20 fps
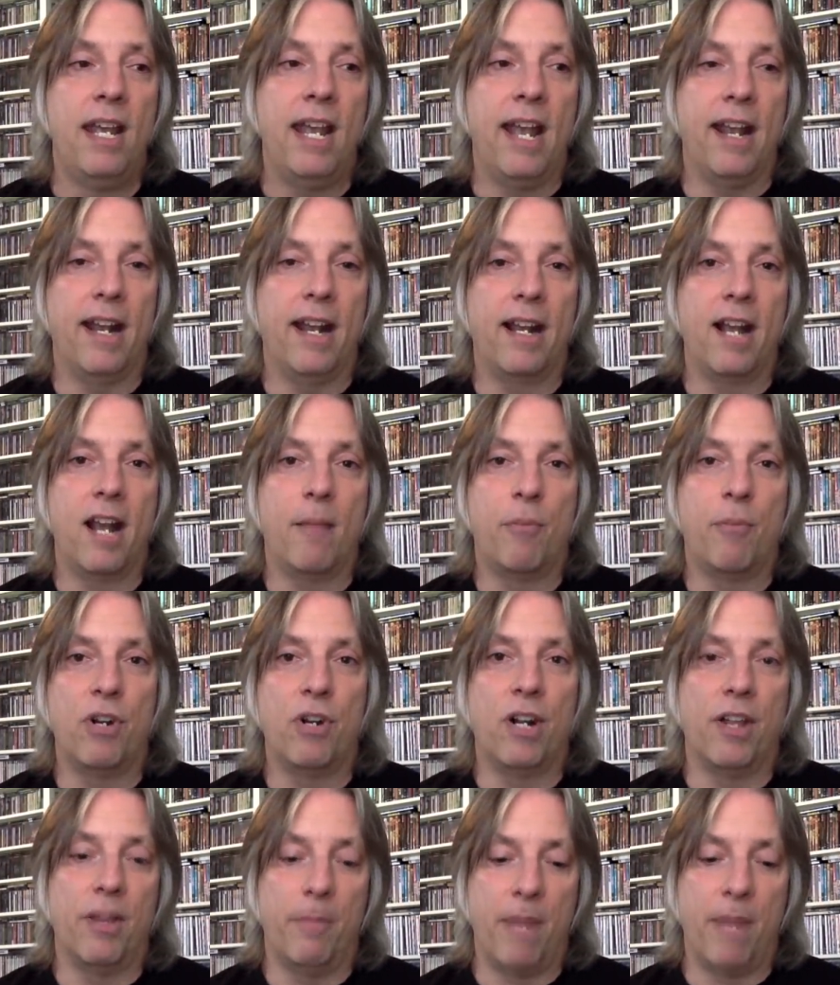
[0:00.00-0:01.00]
And I kind of put
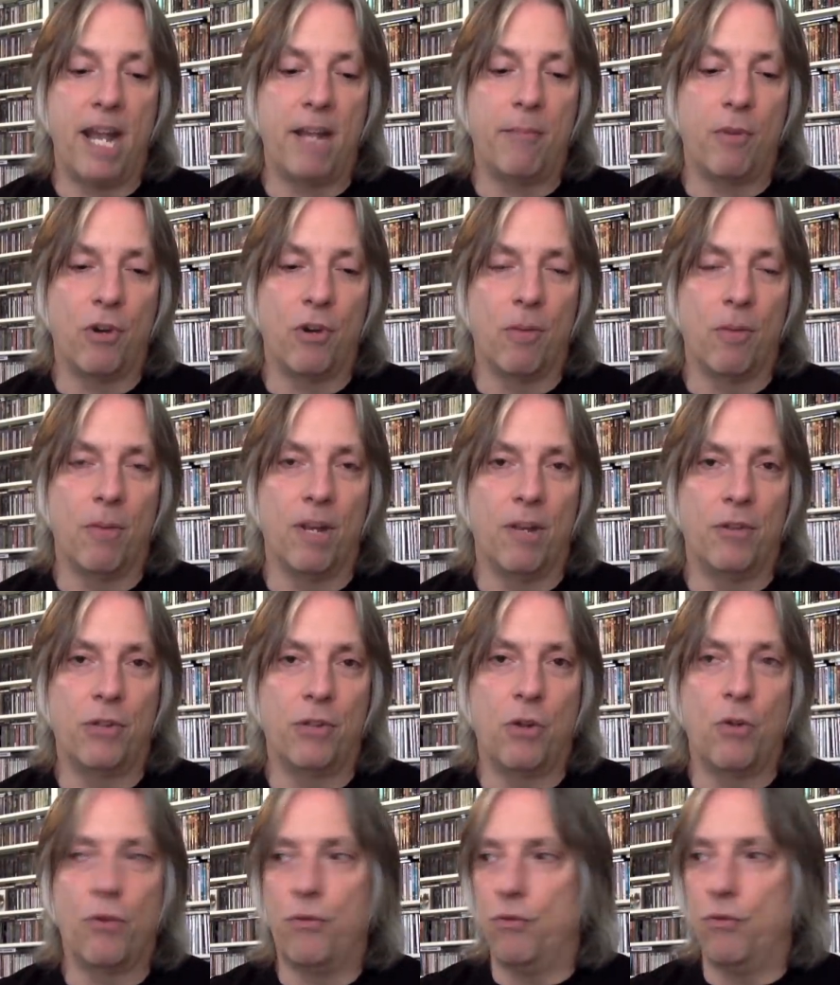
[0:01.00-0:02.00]
it on the back burner, but I was
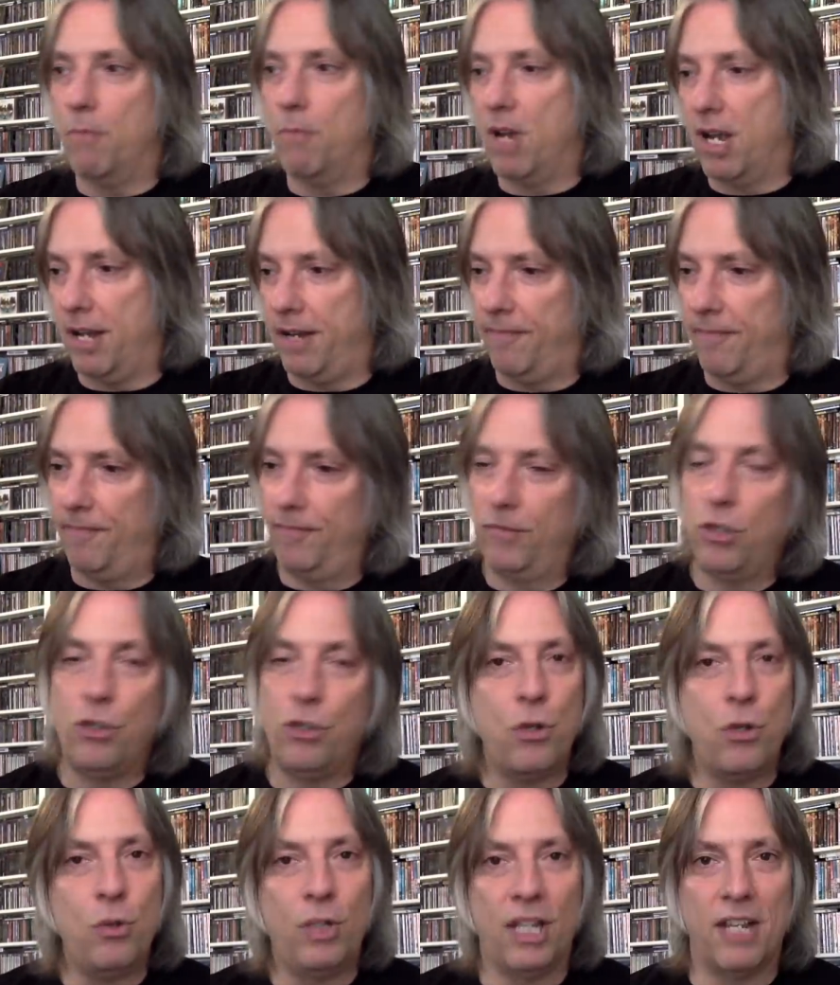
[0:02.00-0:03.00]
going through my
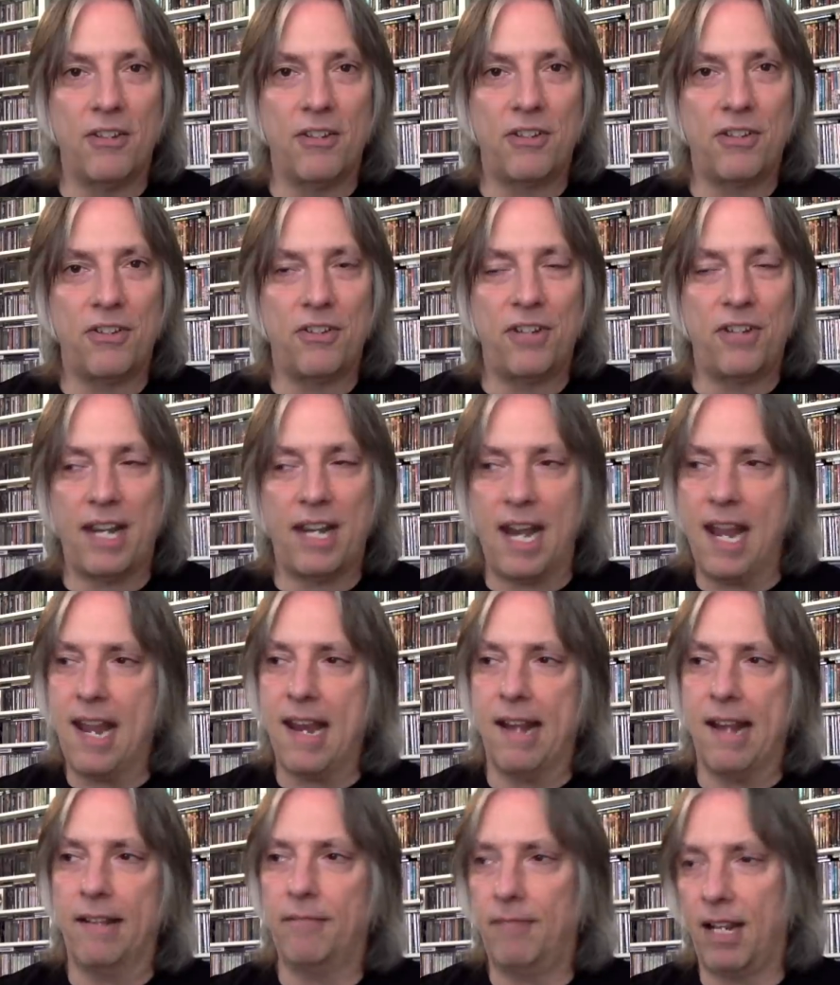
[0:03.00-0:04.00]
to-do list and saying,
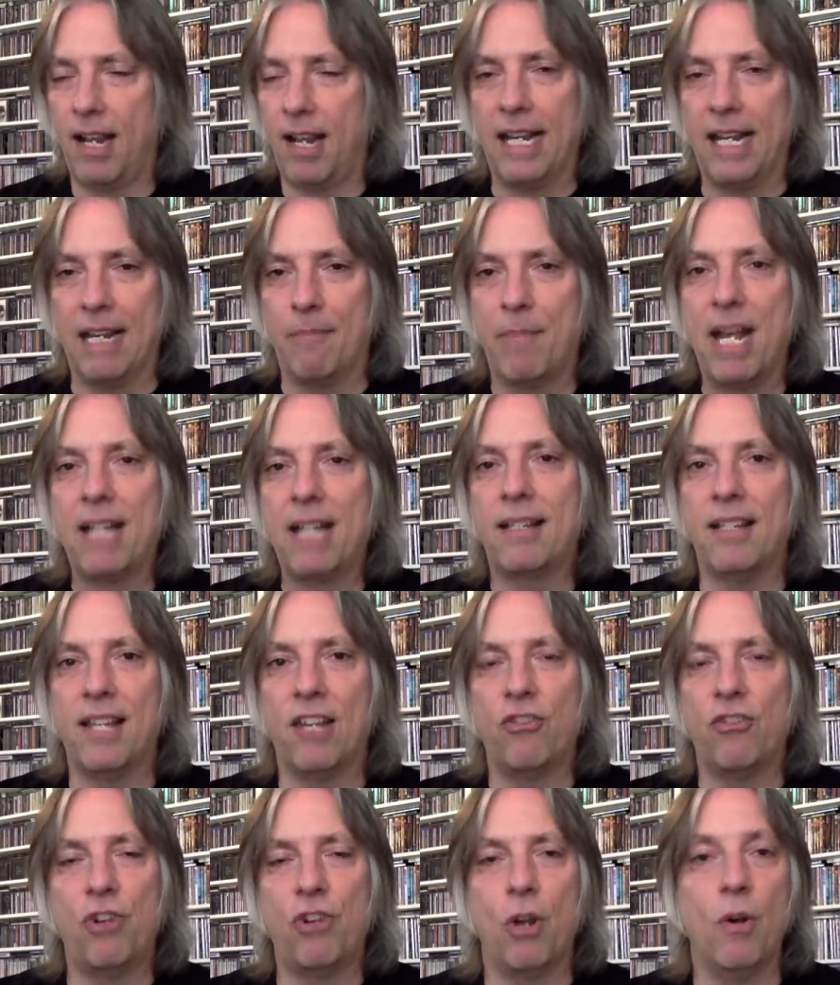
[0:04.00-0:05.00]
hey, I got to get back to
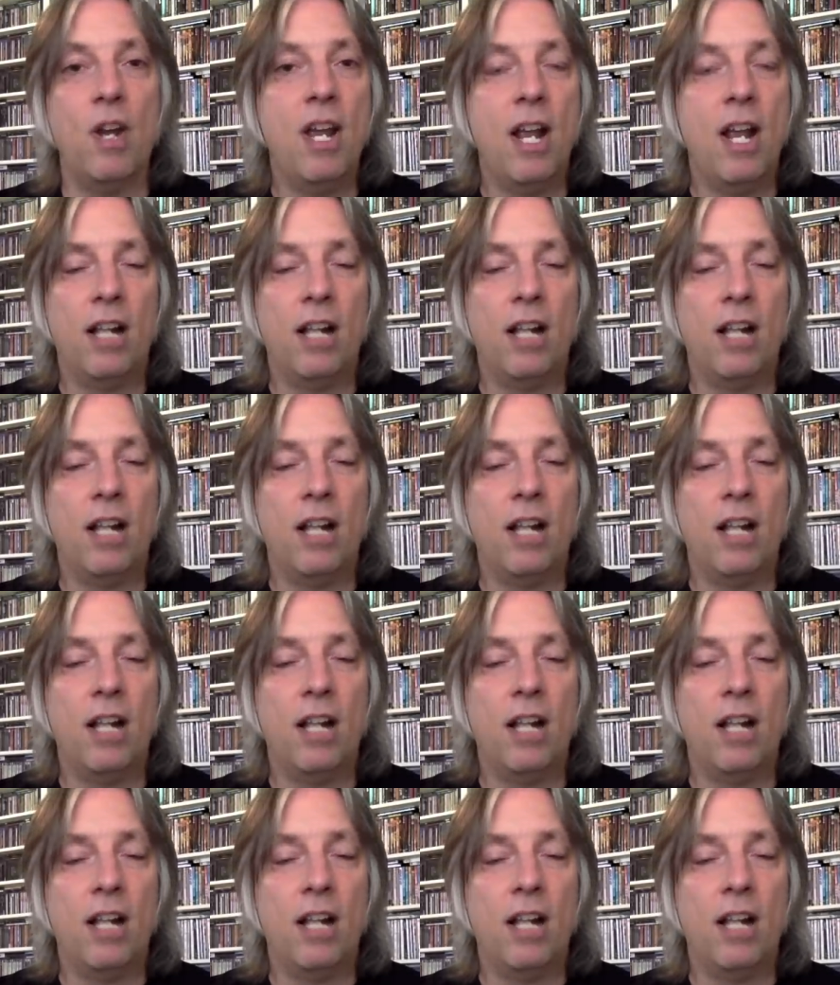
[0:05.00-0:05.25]
that show.